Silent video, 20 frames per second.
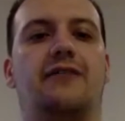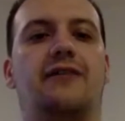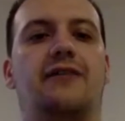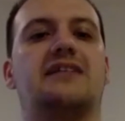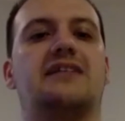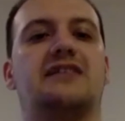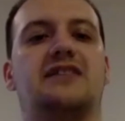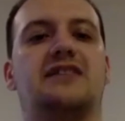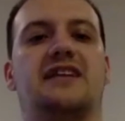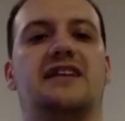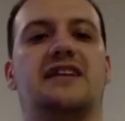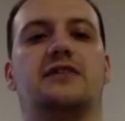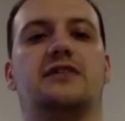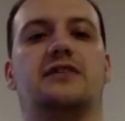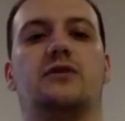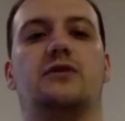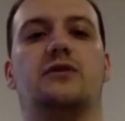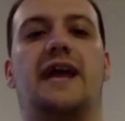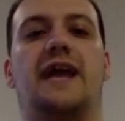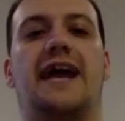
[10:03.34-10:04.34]
actually changing it
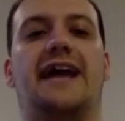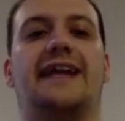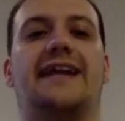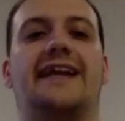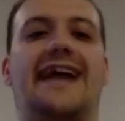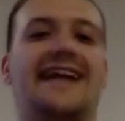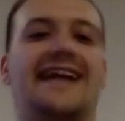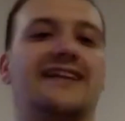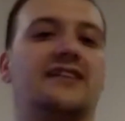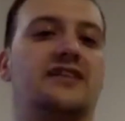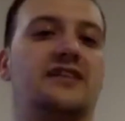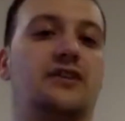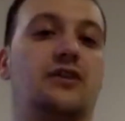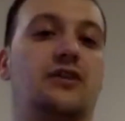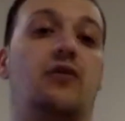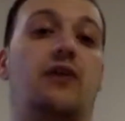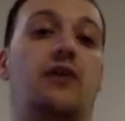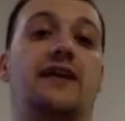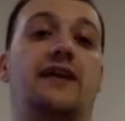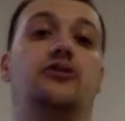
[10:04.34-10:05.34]
to an entity
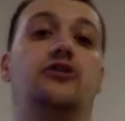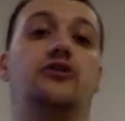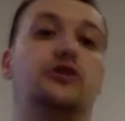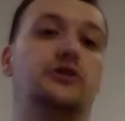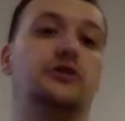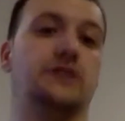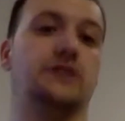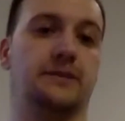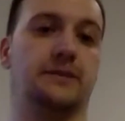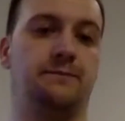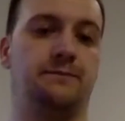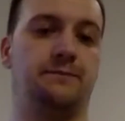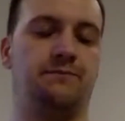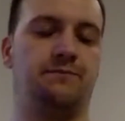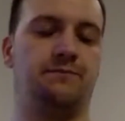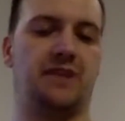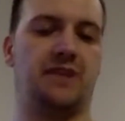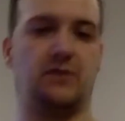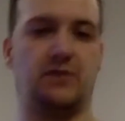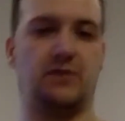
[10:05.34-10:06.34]
or end user,
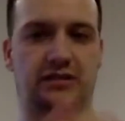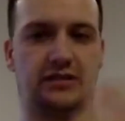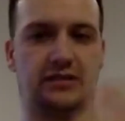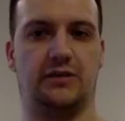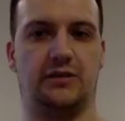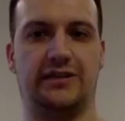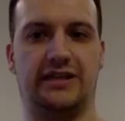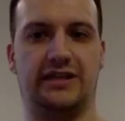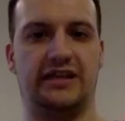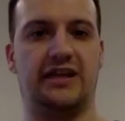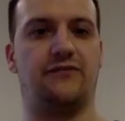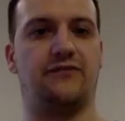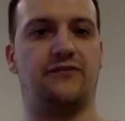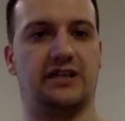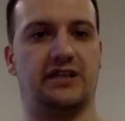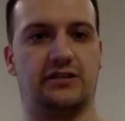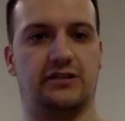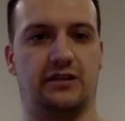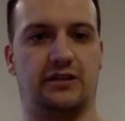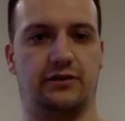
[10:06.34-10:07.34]
which is going to be the
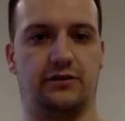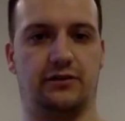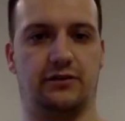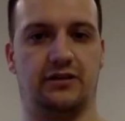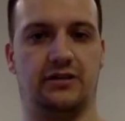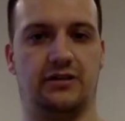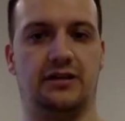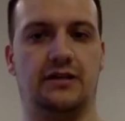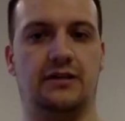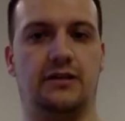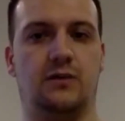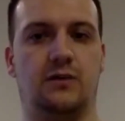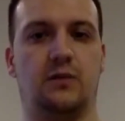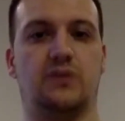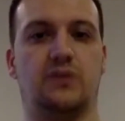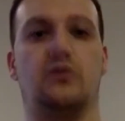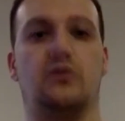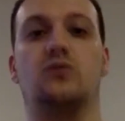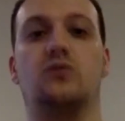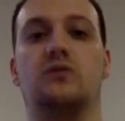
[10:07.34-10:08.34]
definition under it,
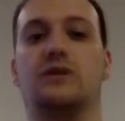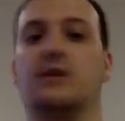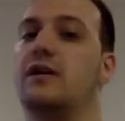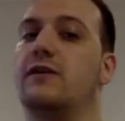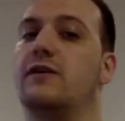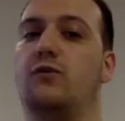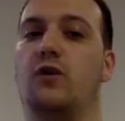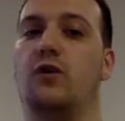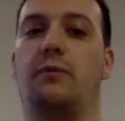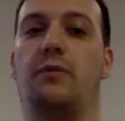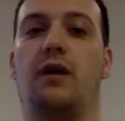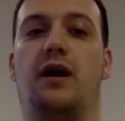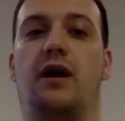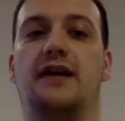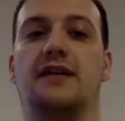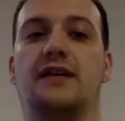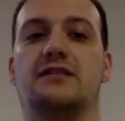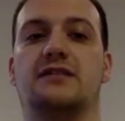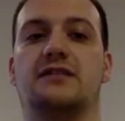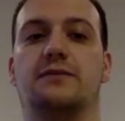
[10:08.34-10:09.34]
which also therefore
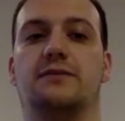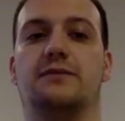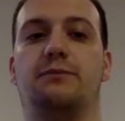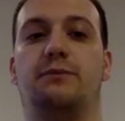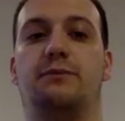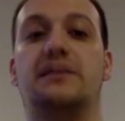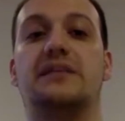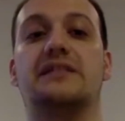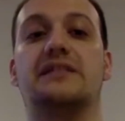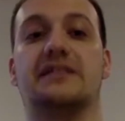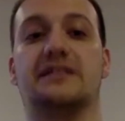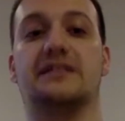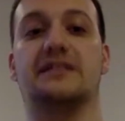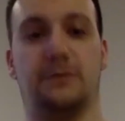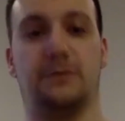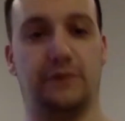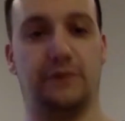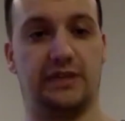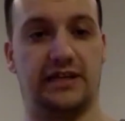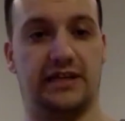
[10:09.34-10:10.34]
applies to business
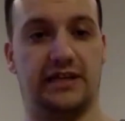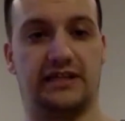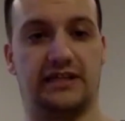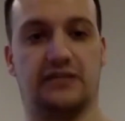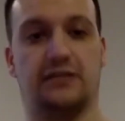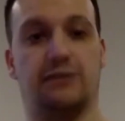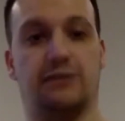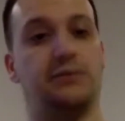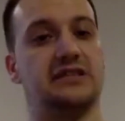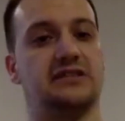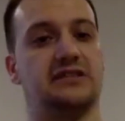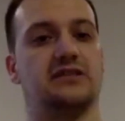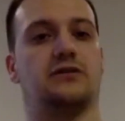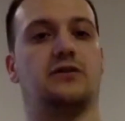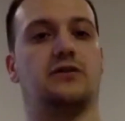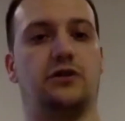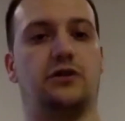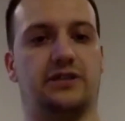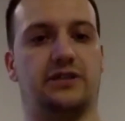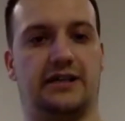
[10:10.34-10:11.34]
communication and business
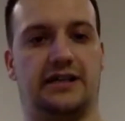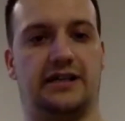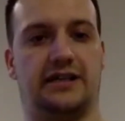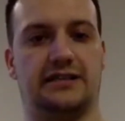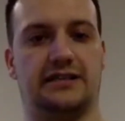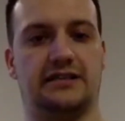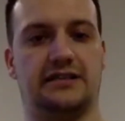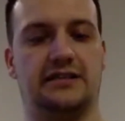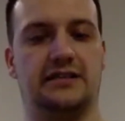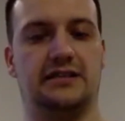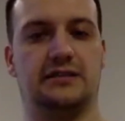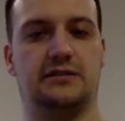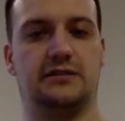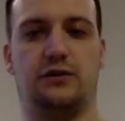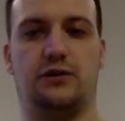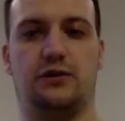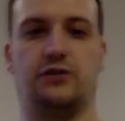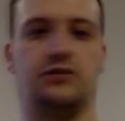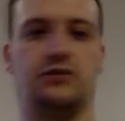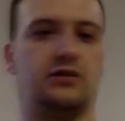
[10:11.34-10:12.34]
contacts. So
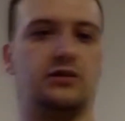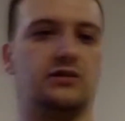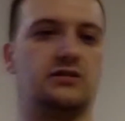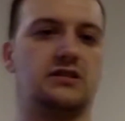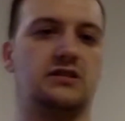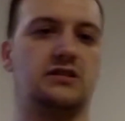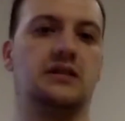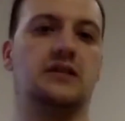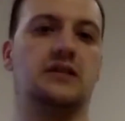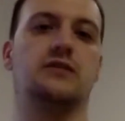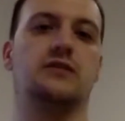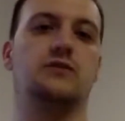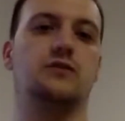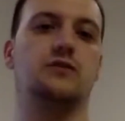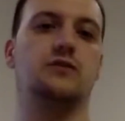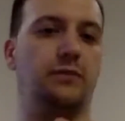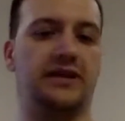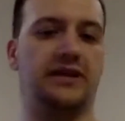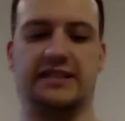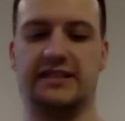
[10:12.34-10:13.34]
not just
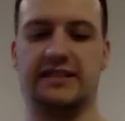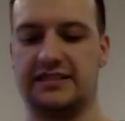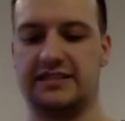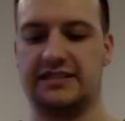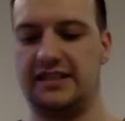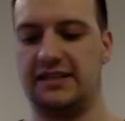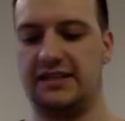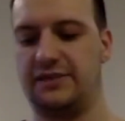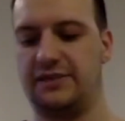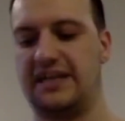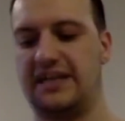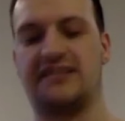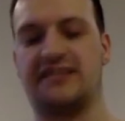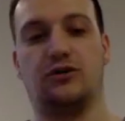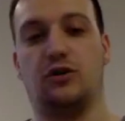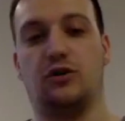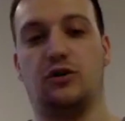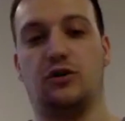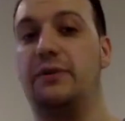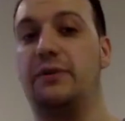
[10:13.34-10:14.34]
your B2C, but
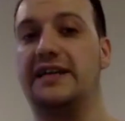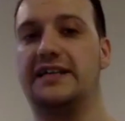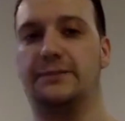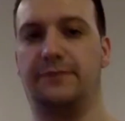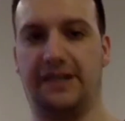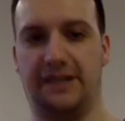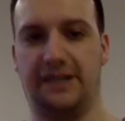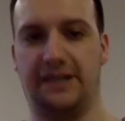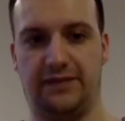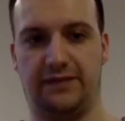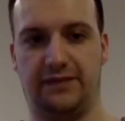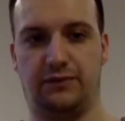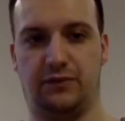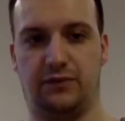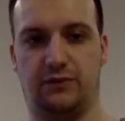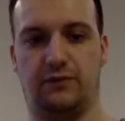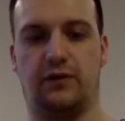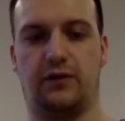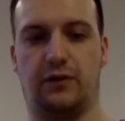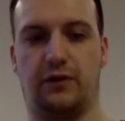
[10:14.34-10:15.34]
actually your B2B people
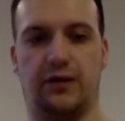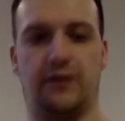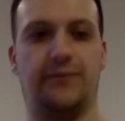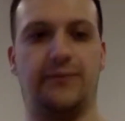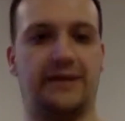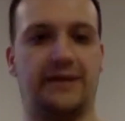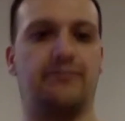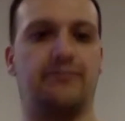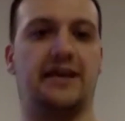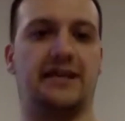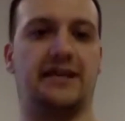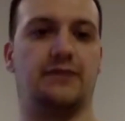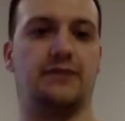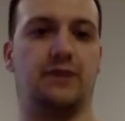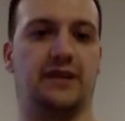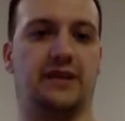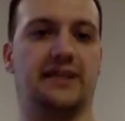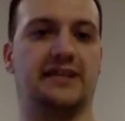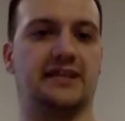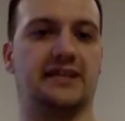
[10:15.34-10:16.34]
are going to be impacted
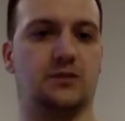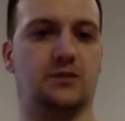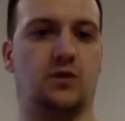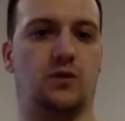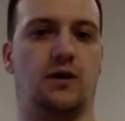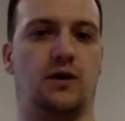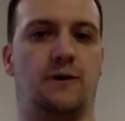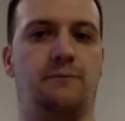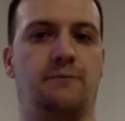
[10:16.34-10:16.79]
by this as well.